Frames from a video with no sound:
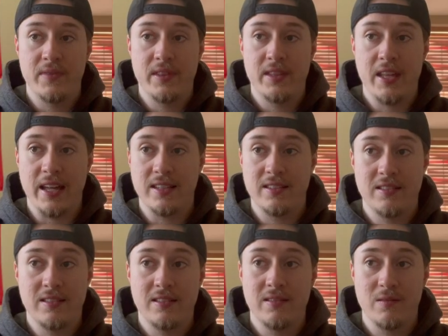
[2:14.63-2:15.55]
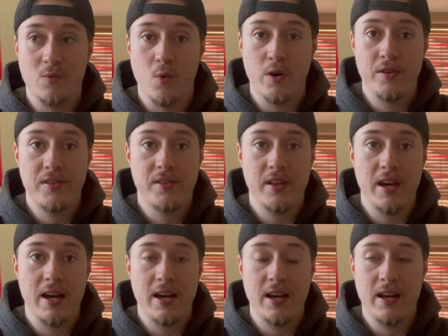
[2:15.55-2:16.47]
that's worth
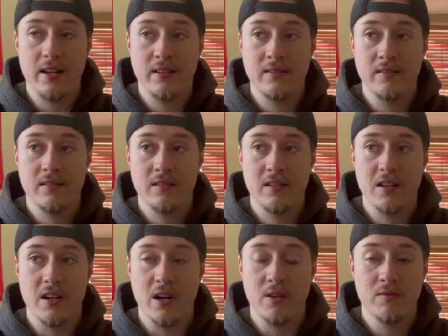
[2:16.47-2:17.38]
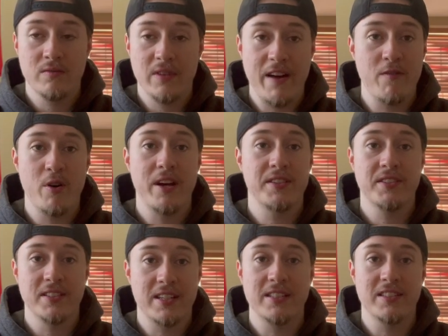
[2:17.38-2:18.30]
everyone
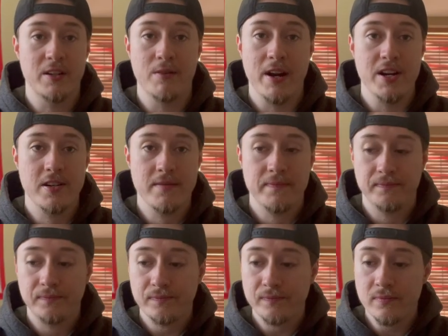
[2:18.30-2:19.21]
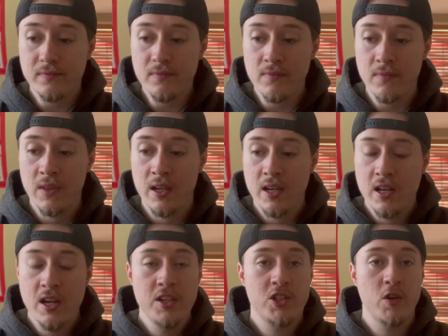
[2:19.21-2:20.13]
else's consideration.
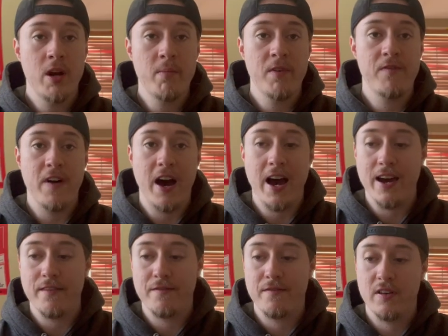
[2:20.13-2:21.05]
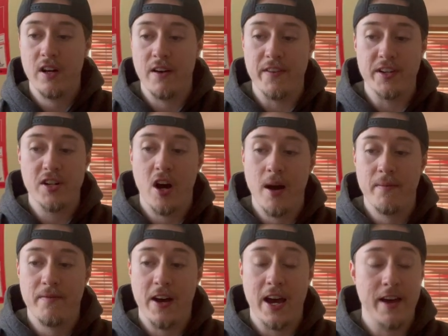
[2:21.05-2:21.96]
So number five of the
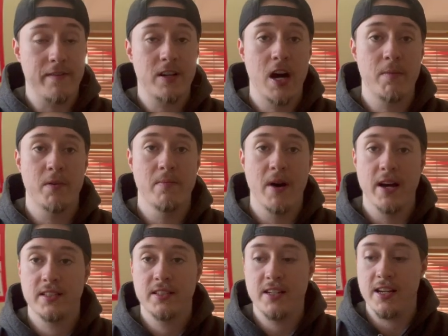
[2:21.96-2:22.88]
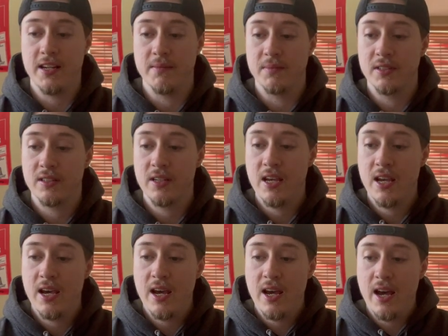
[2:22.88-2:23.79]
top five Cup or bust teams,
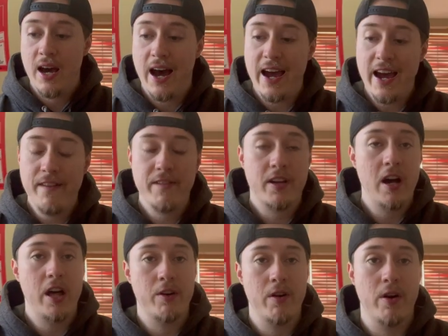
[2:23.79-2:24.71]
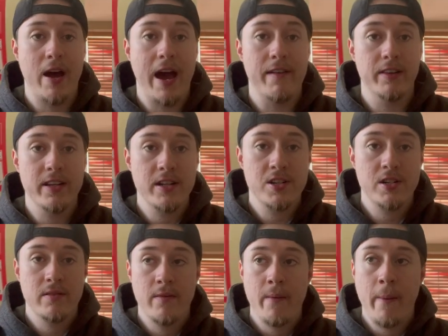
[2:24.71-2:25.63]
I have the Colorado
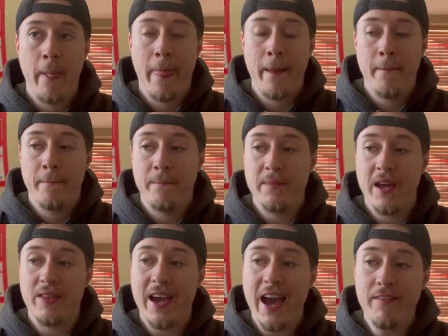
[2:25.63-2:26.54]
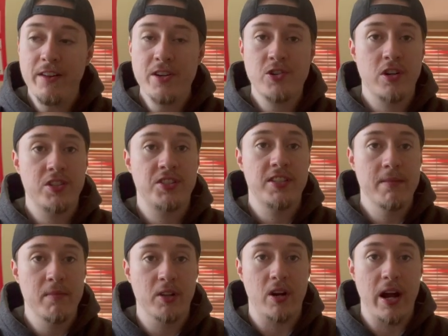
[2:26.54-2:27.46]
Avalanche. Now, the Avalanche are
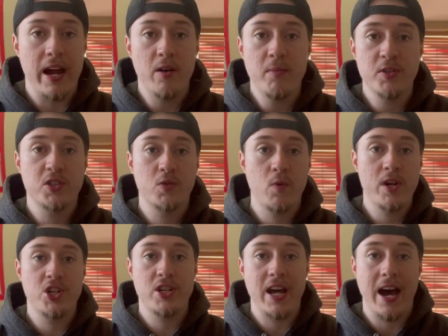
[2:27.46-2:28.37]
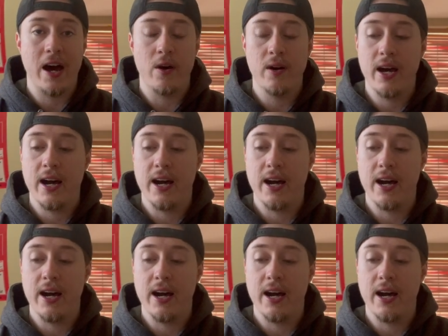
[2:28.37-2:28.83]
similar. I almost switched out